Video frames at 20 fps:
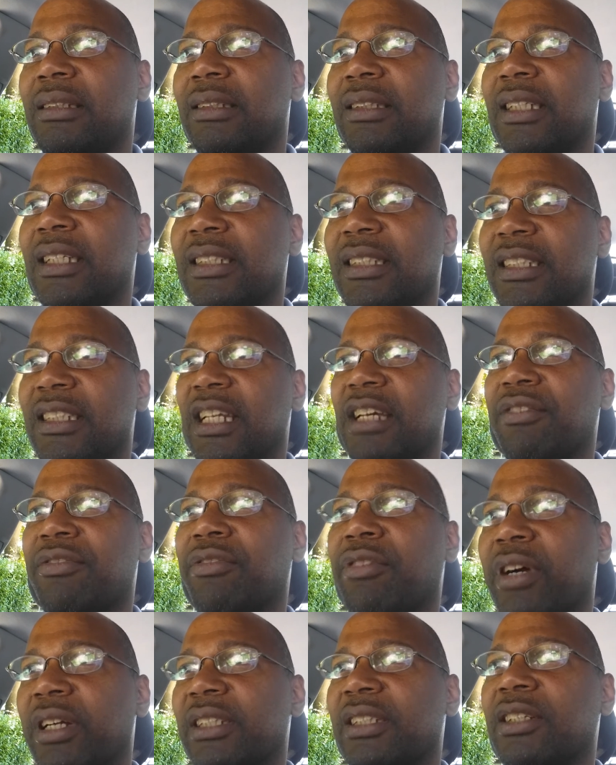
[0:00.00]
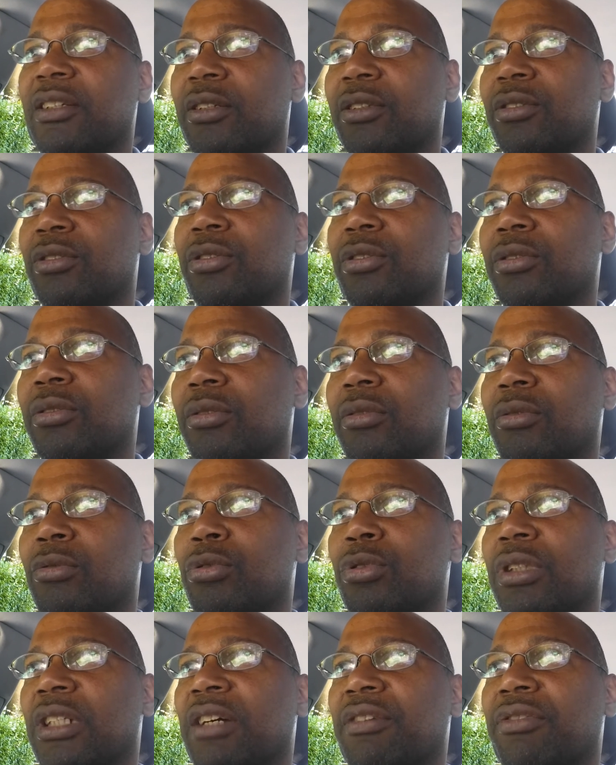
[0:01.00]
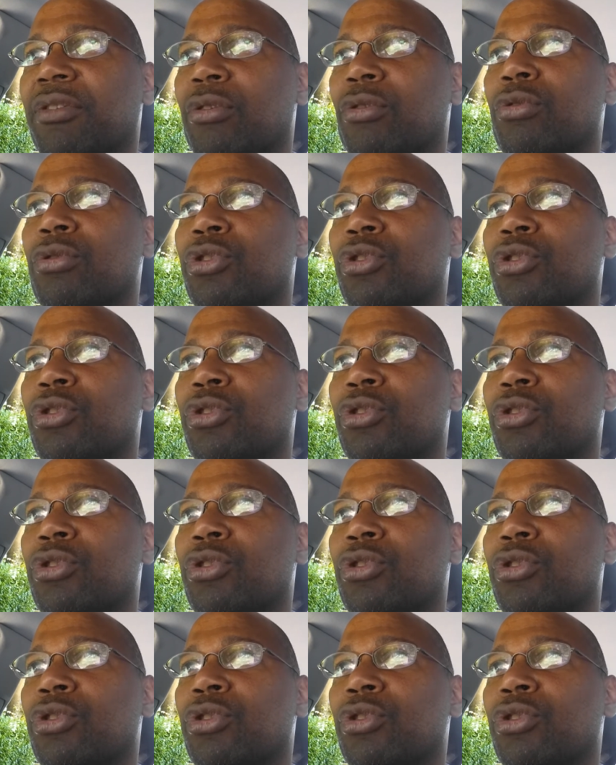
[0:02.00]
It says, therefore I say unto you, therefore